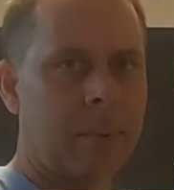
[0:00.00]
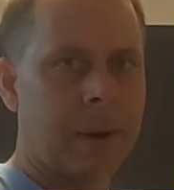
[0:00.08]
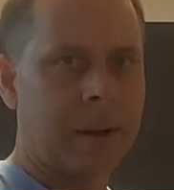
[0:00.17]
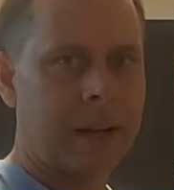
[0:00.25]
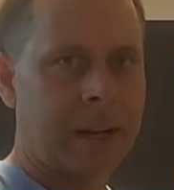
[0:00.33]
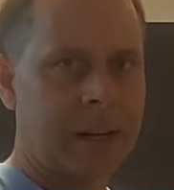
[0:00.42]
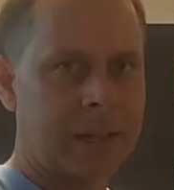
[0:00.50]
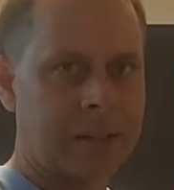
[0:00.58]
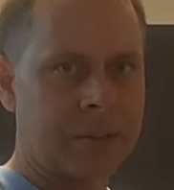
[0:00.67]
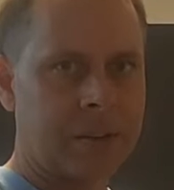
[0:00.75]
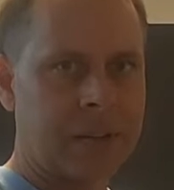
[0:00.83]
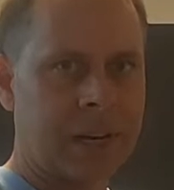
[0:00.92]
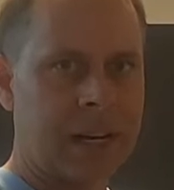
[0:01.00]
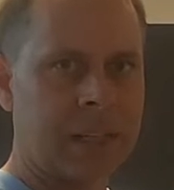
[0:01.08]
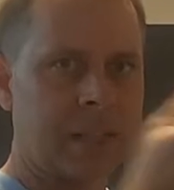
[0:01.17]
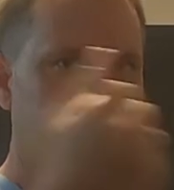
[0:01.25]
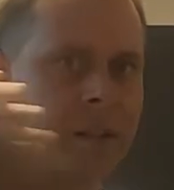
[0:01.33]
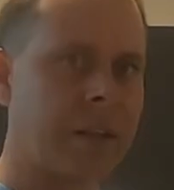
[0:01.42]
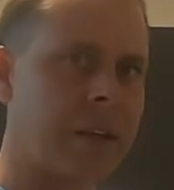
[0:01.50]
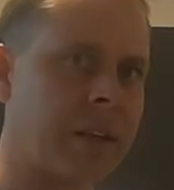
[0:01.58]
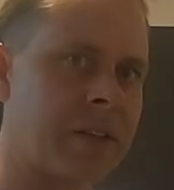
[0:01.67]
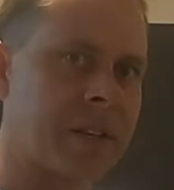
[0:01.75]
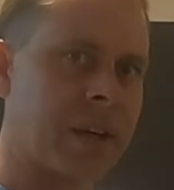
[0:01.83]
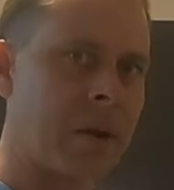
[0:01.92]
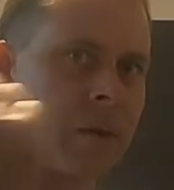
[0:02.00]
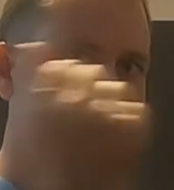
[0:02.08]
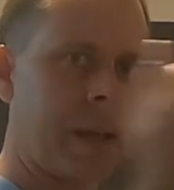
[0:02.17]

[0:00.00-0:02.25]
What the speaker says: when a caster is casting that they're just going